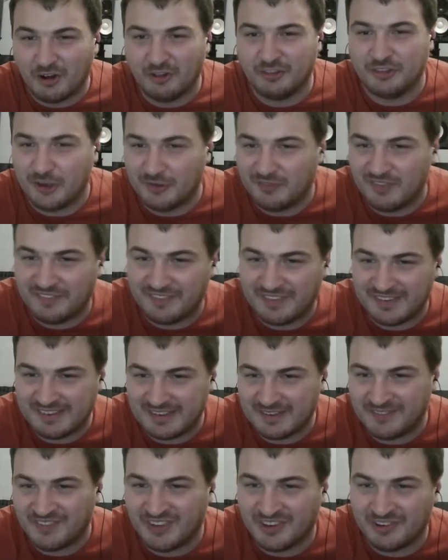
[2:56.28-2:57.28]
on top of the
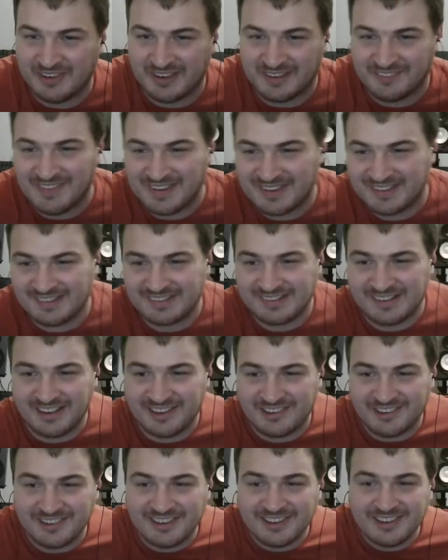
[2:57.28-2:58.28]
CPU that makes a
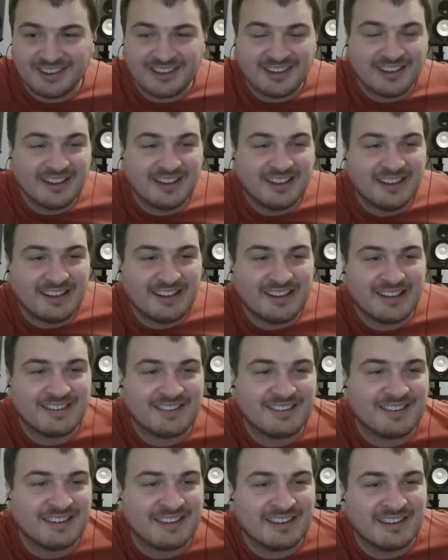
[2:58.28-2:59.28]
sound.
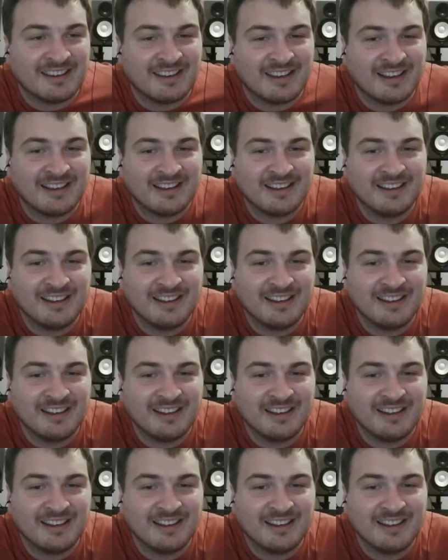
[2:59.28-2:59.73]
Let's see.